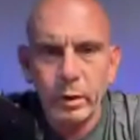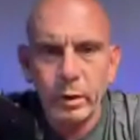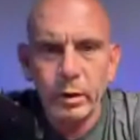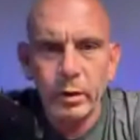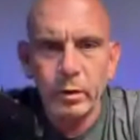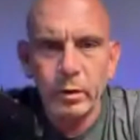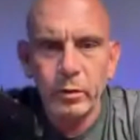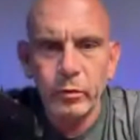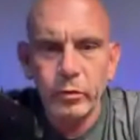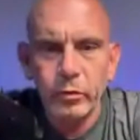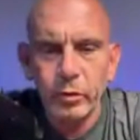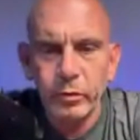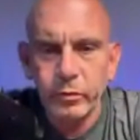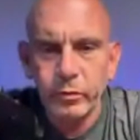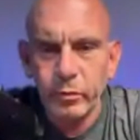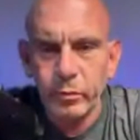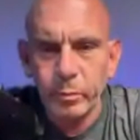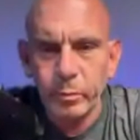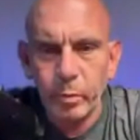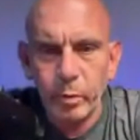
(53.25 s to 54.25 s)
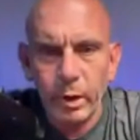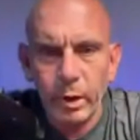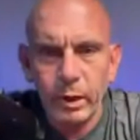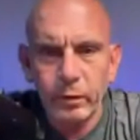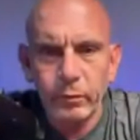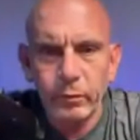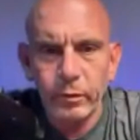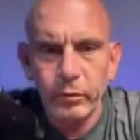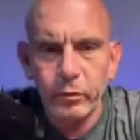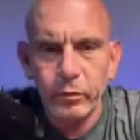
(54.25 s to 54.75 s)
and just as
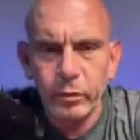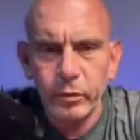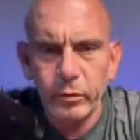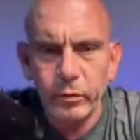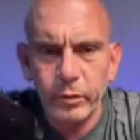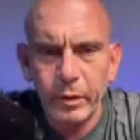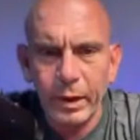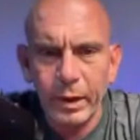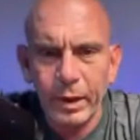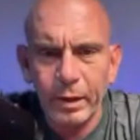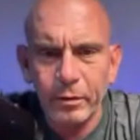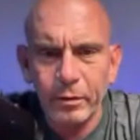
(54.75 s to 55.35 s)
vital to the law